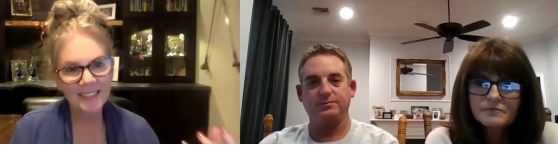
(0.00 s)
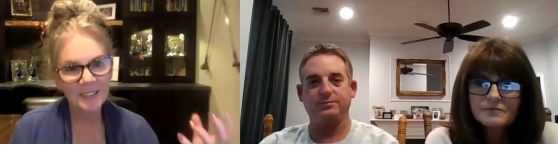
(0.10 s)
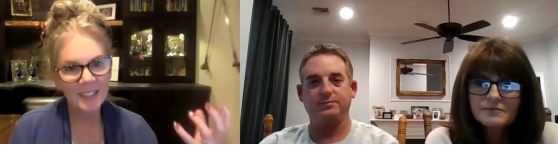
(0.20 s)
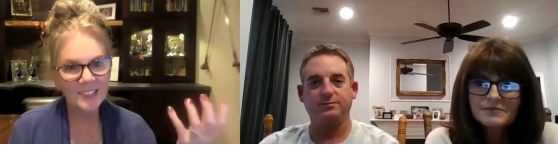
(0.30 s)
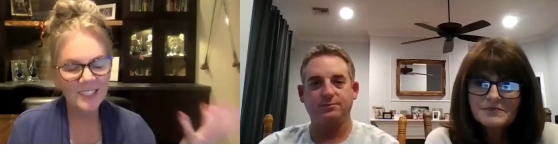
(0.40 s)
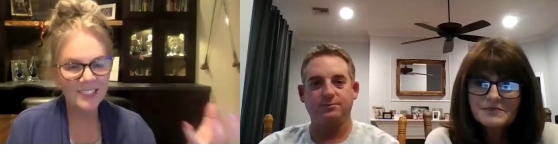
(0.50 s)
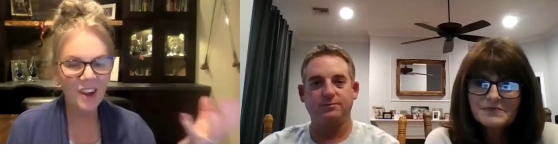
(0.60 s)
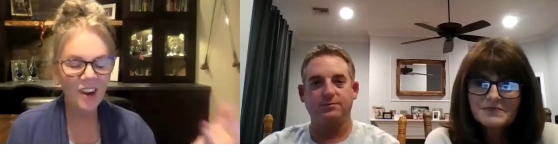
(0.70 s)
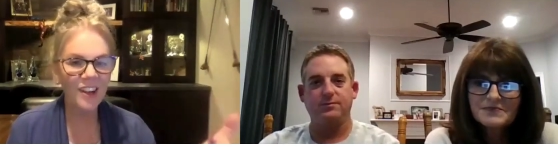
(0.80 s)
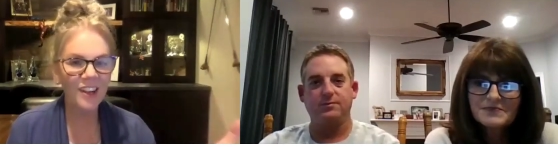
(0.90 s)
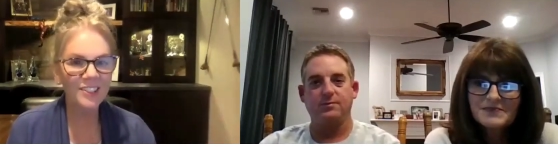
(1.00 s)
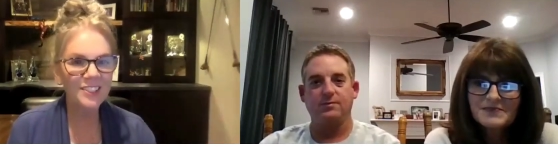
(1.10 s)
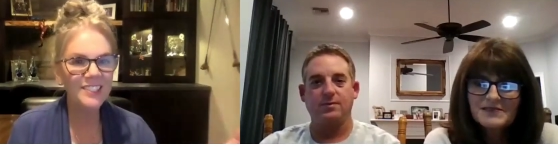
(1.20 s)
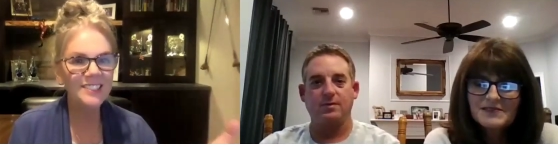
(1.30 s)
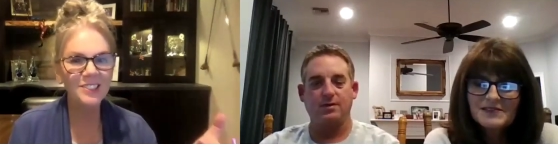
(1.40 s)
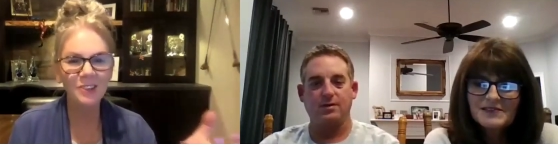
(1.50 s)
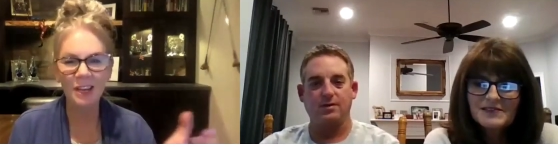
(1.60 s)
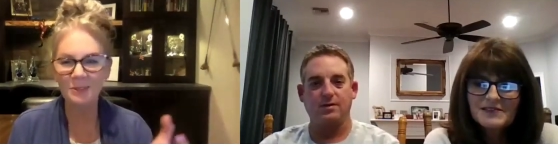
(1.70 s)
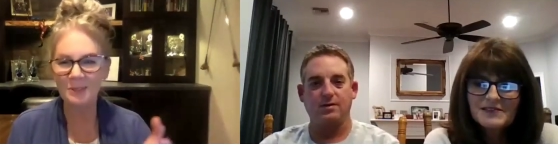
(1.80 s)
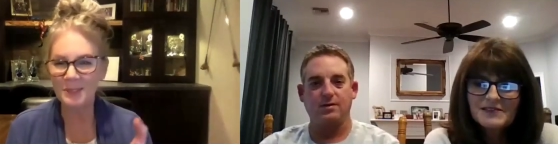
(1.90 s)
Speaker 1: it's it's hard on Chris to try
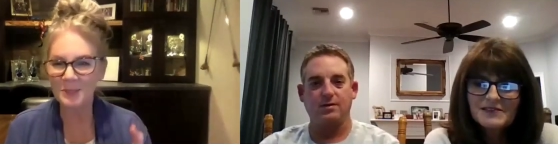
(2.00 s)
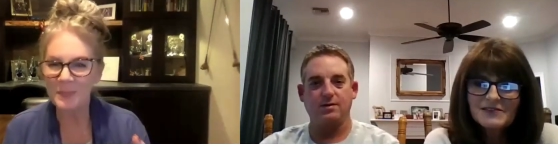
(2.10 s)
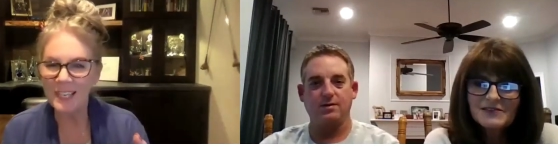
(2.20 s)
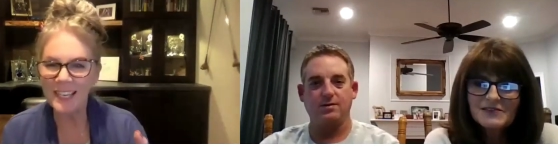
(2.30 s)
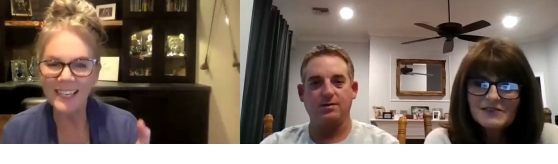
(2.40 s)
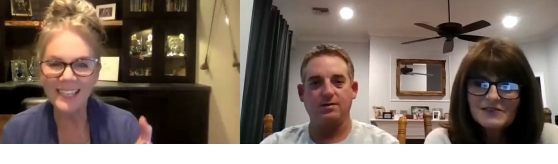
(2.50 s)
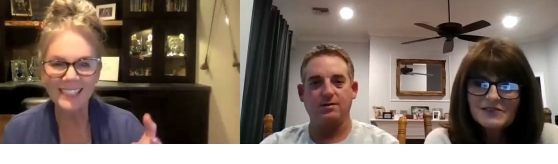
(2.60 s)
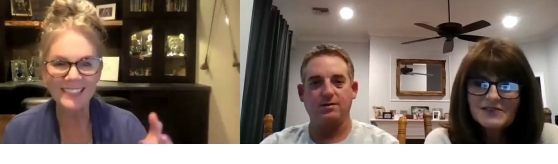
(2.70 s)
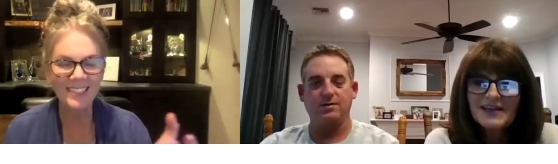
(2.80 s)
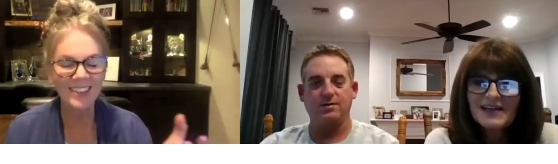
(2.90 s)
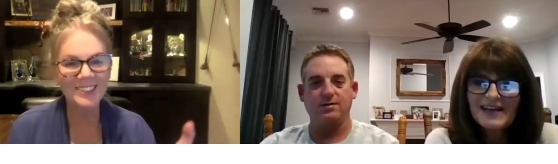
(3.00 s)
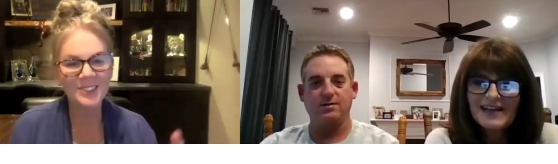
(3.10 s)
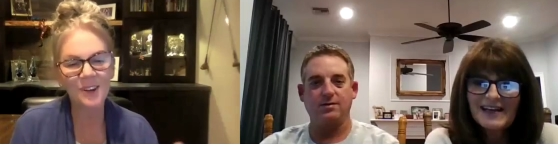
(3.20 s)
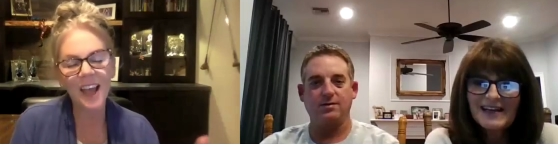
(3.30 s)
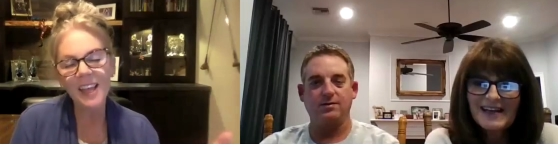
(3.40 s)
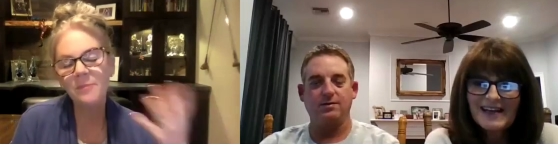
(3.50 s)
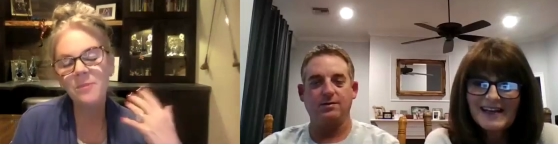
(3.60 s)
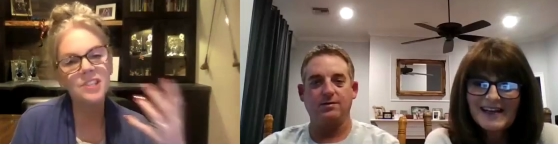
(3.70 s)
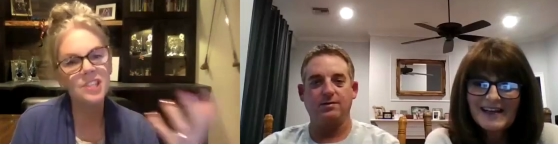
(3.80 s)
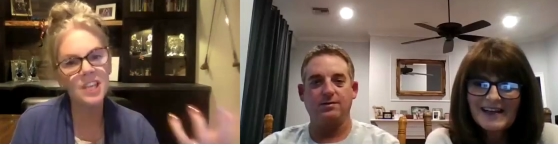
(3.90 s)
to explain and it's hard. So I mm-hmm.
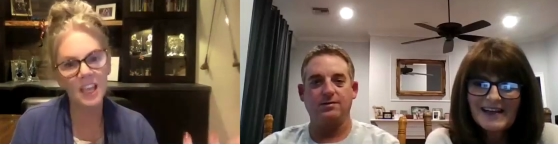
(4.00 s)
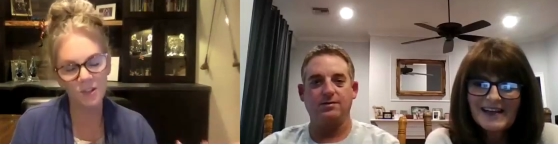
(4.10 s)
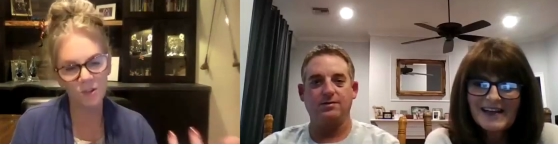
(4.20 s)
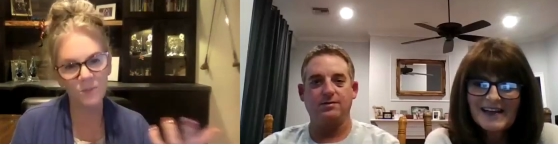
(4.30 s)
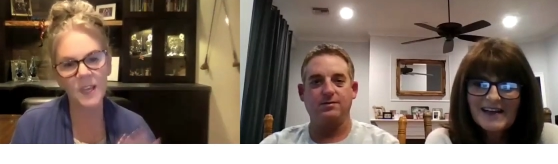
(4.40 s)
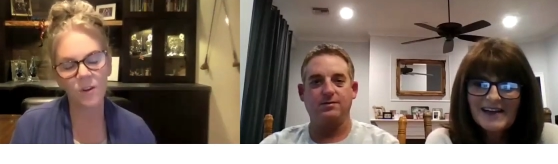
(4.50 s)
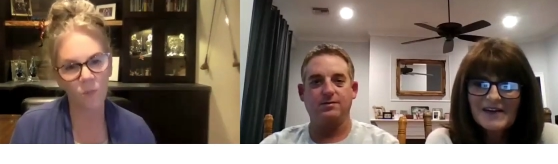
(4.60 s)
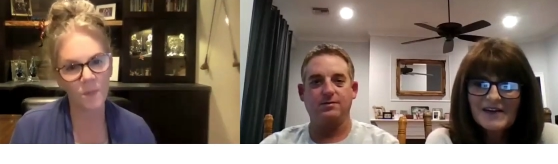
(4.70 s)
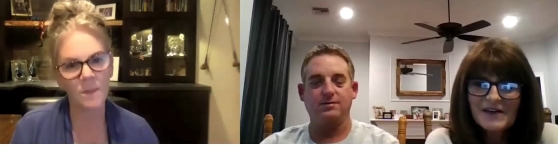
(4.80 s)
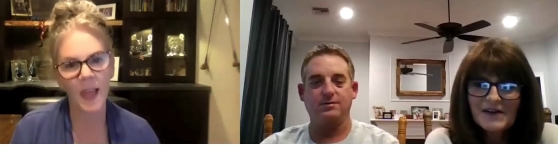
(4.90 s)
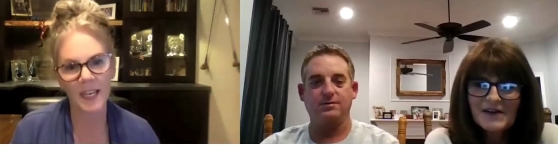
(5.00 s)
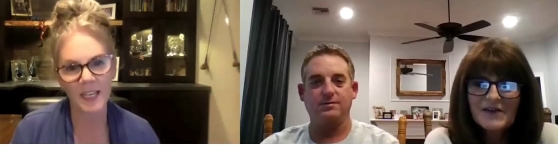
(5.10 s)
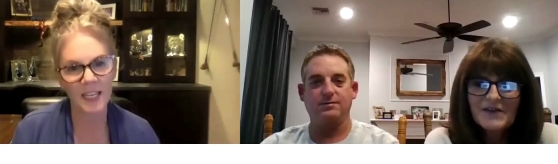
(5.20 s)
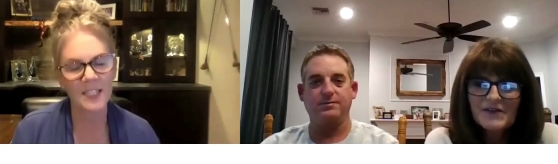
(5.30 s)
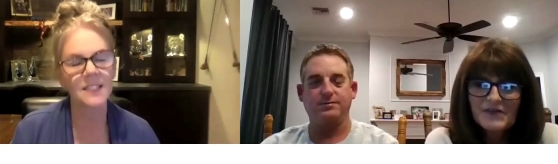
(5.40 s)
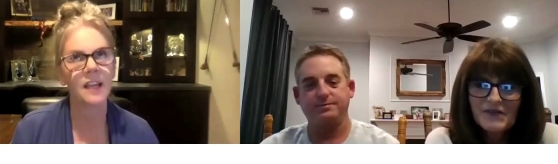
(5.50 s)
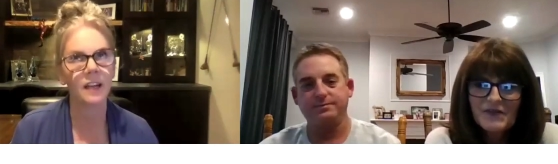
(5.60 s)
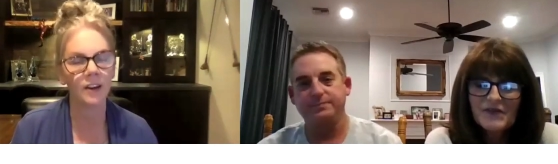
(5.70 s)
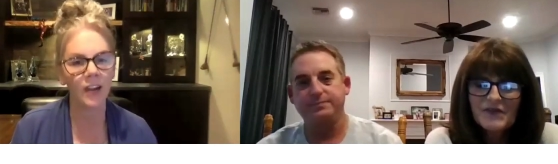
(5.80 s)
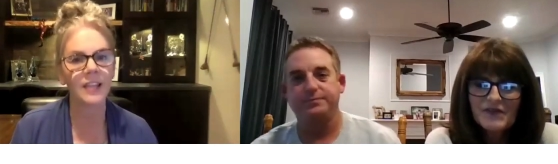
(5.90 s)
appreciate you being open-minded and saying, all
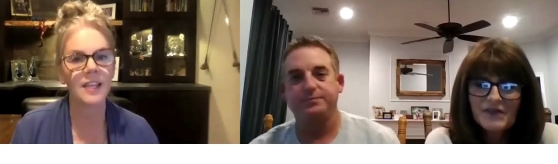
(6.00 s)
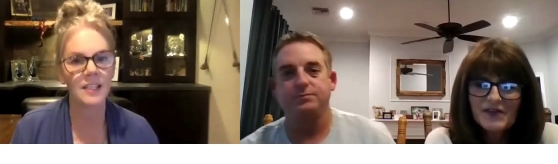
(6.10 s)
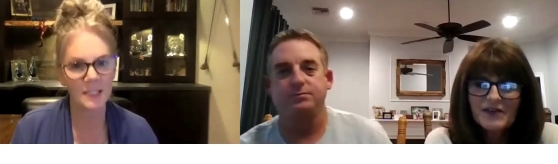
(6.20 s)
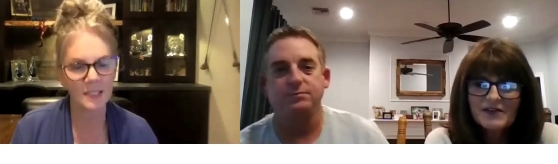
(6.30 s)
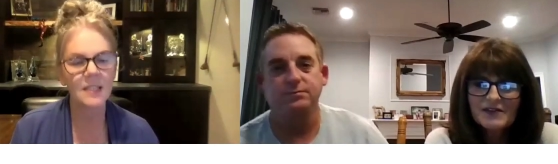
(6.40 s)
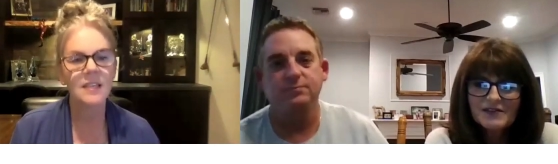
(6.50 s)
right, let's